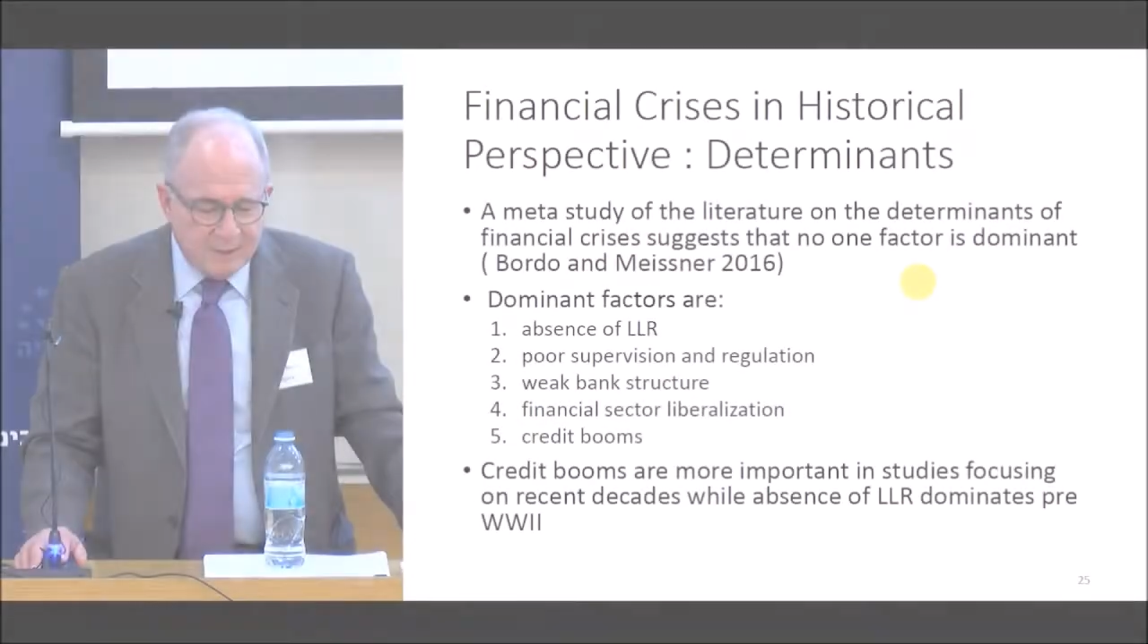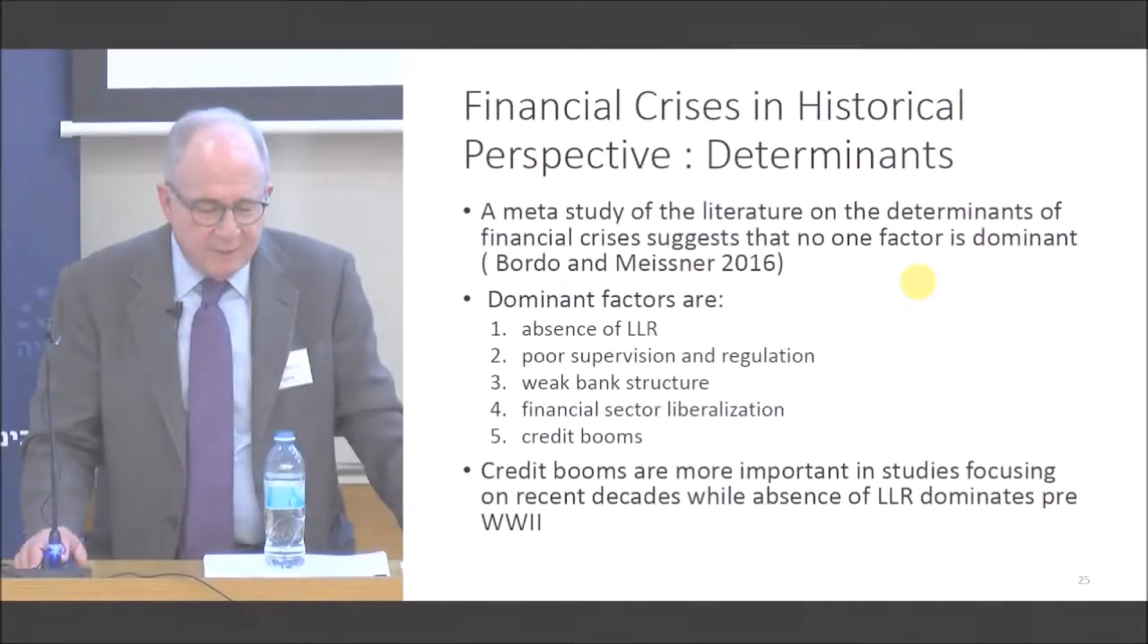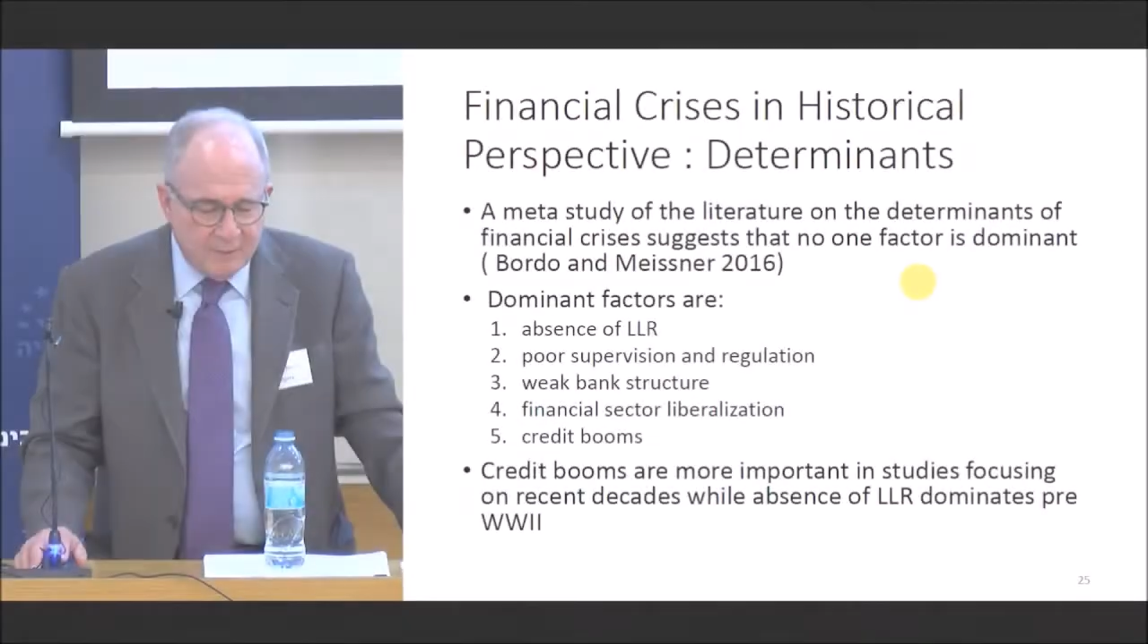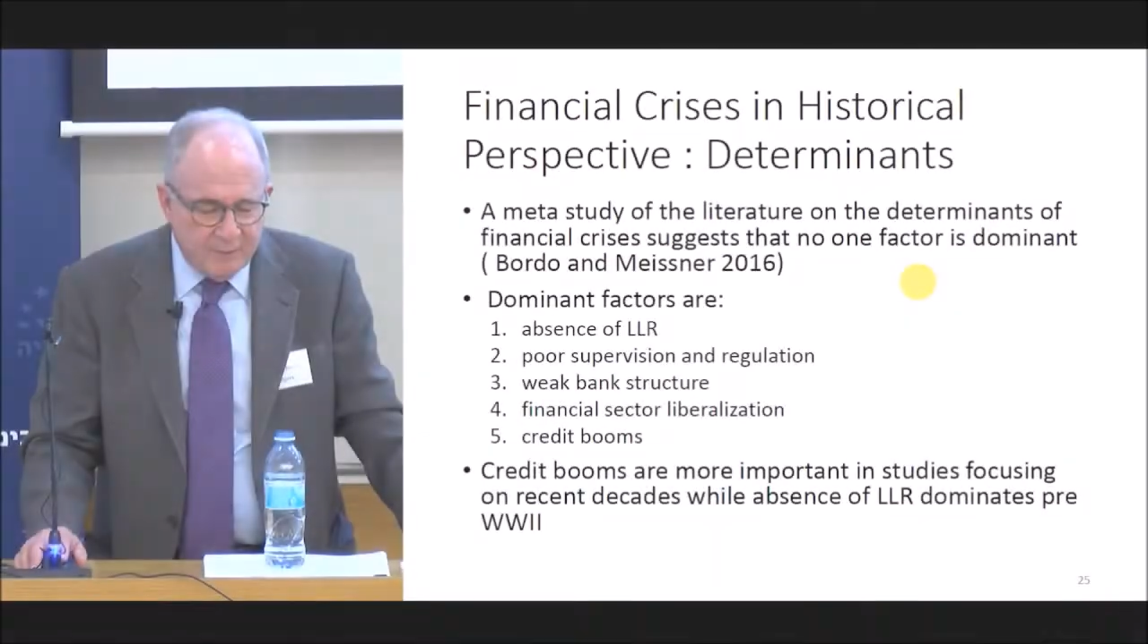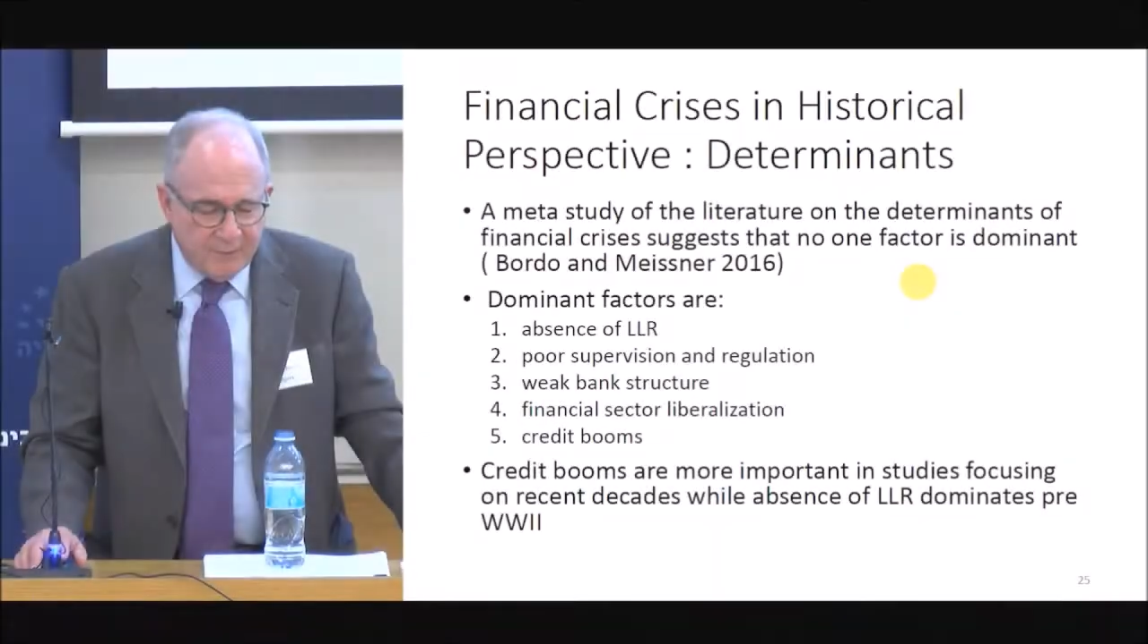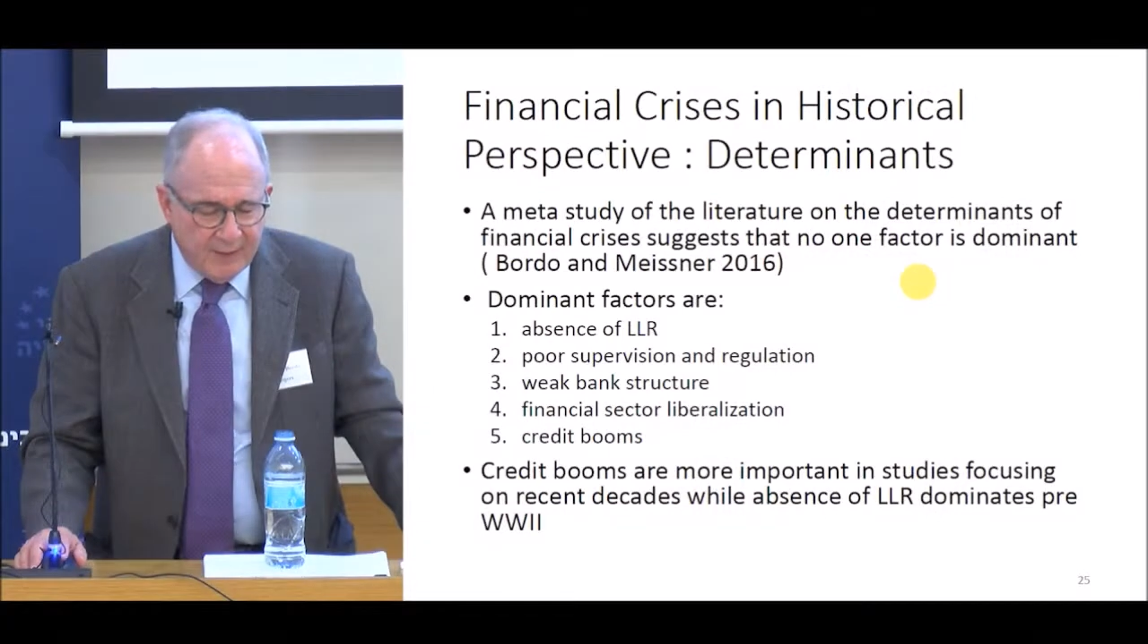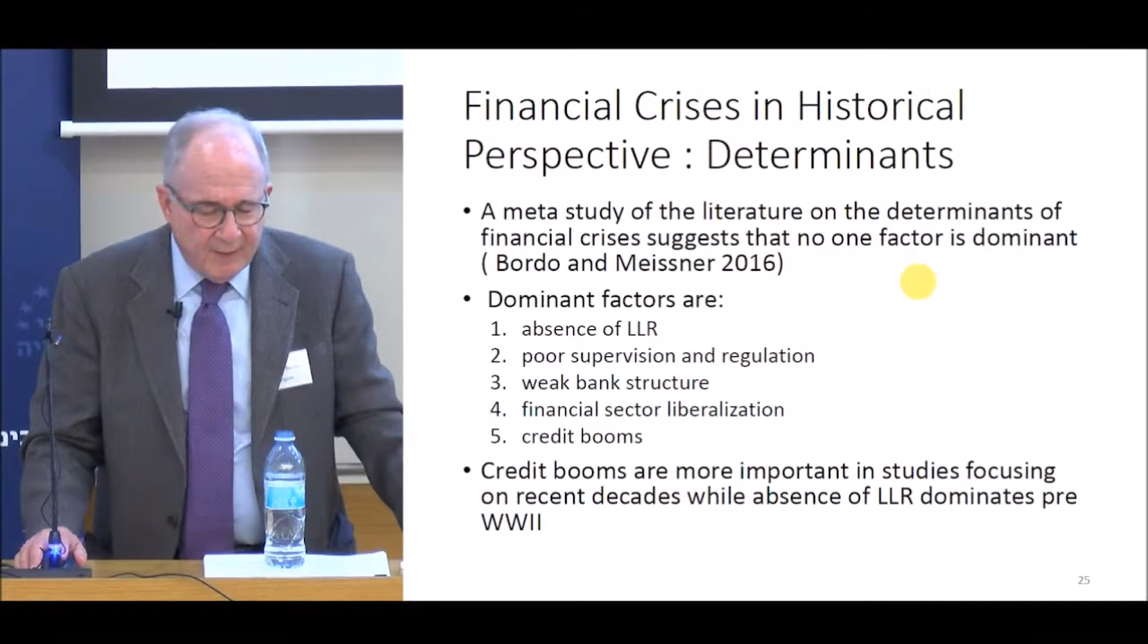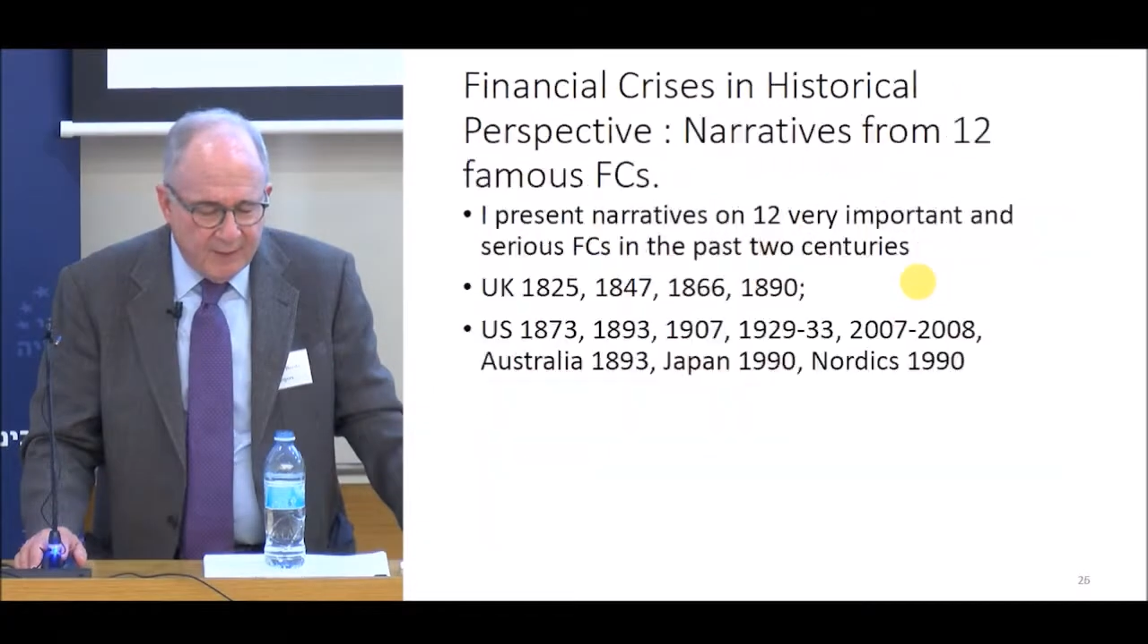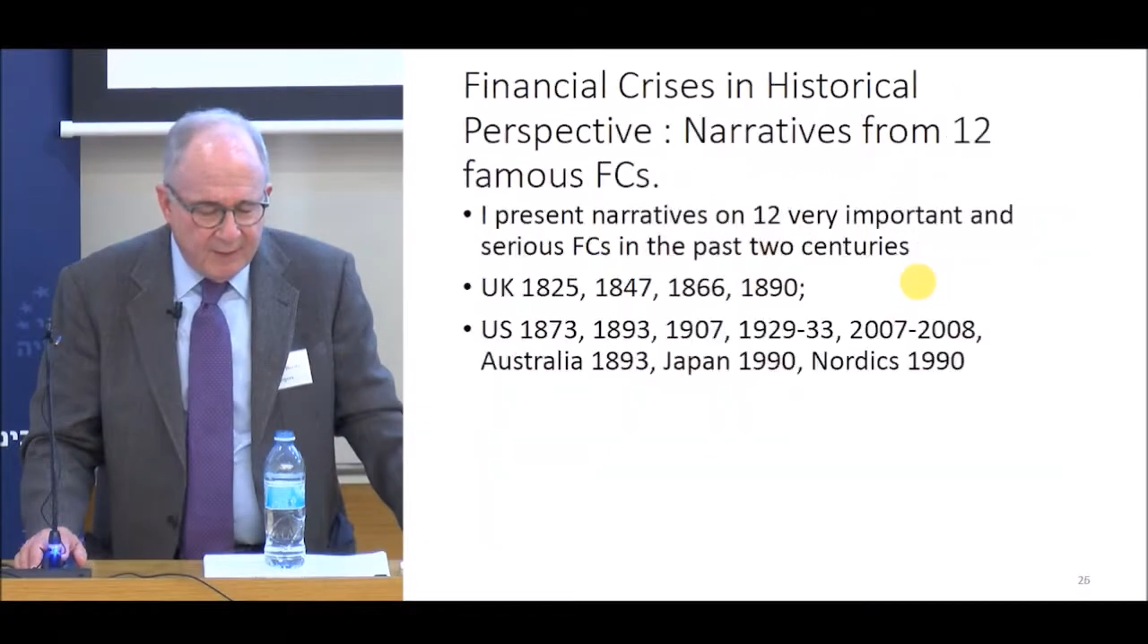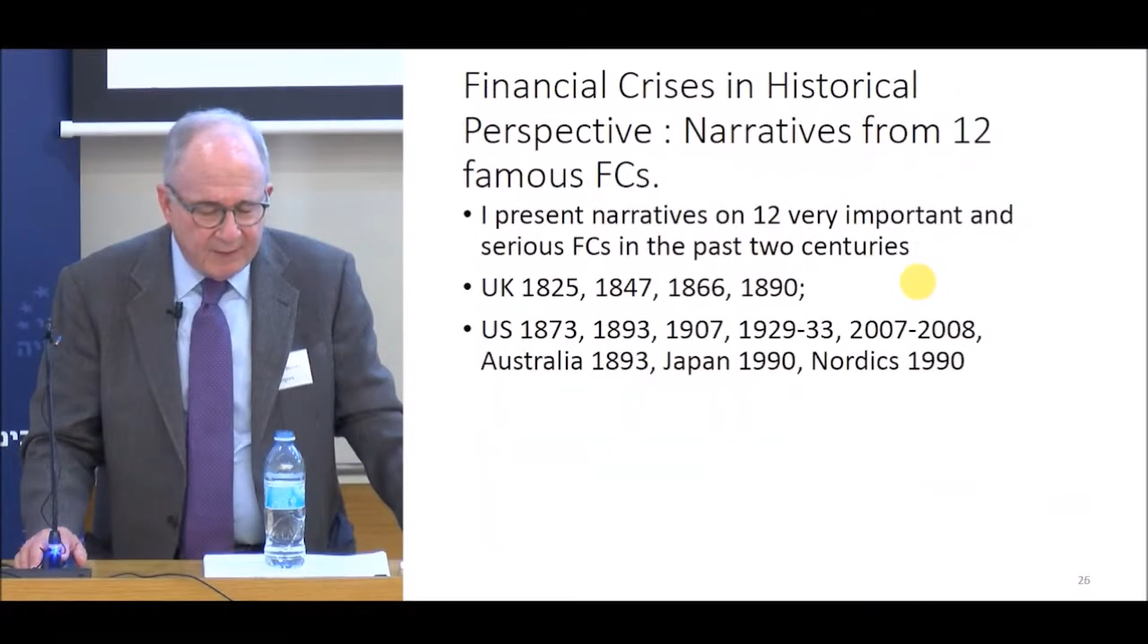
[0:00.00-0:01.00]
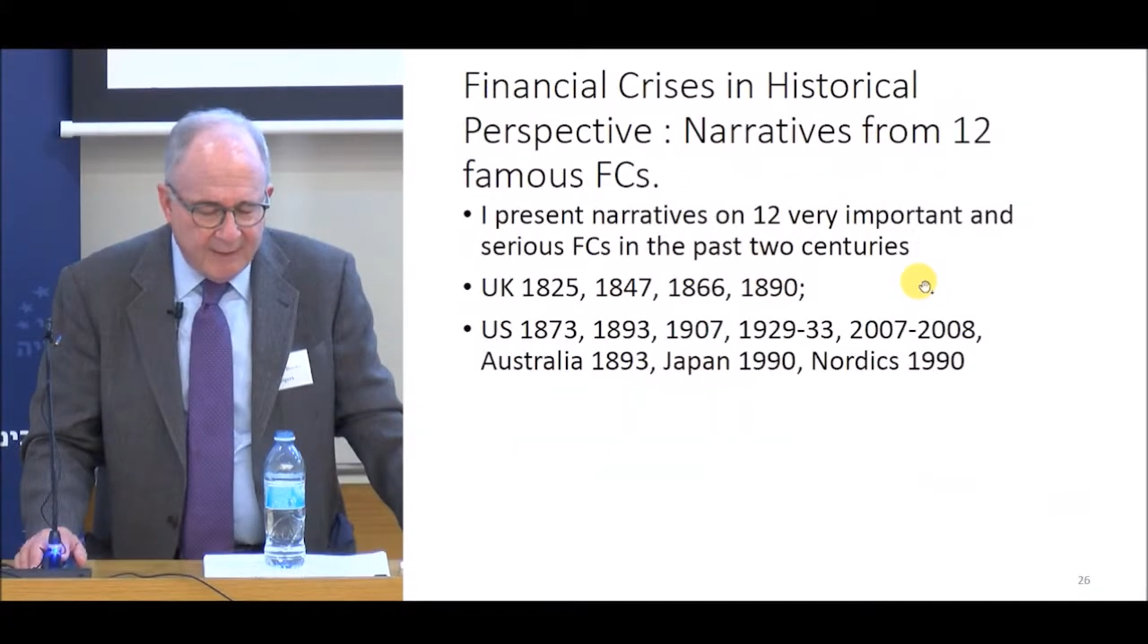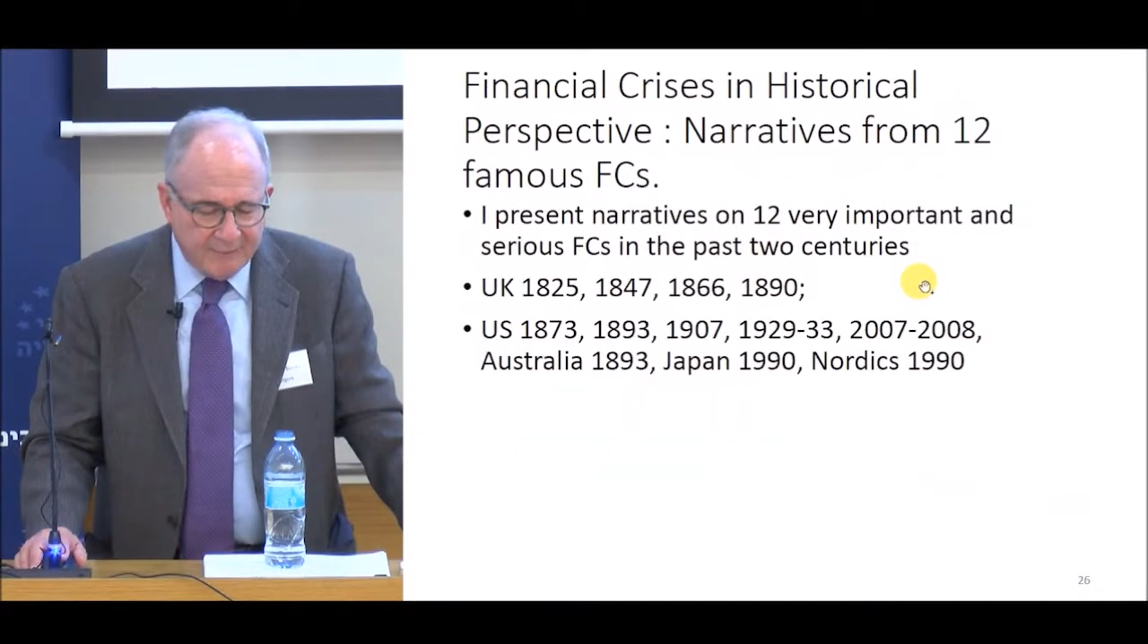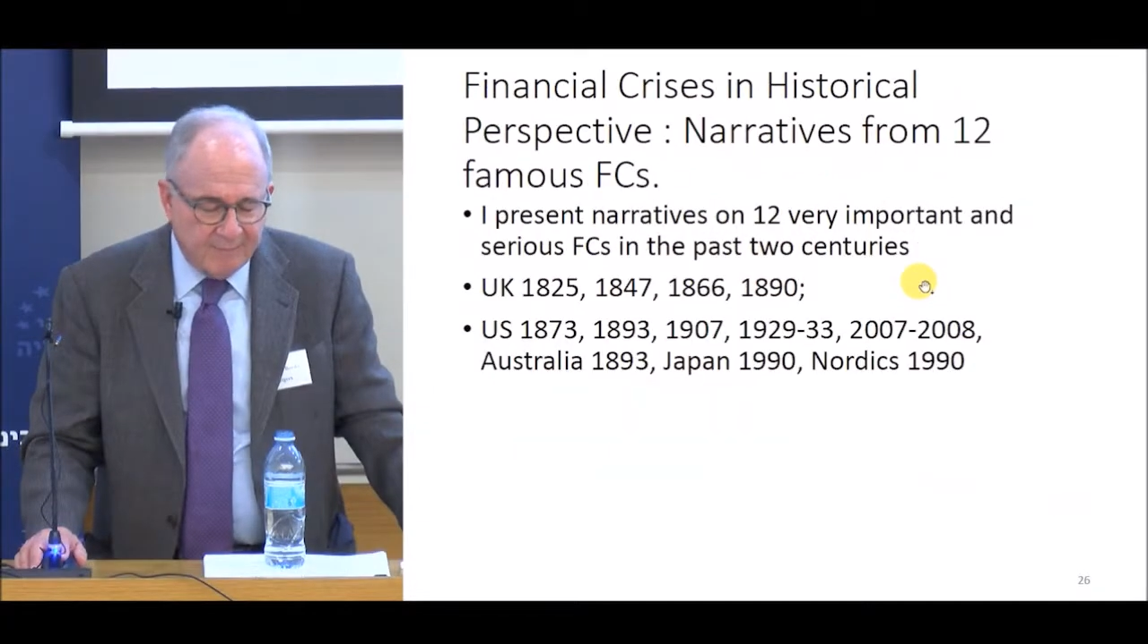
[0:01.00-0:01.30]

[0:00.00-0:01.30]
to have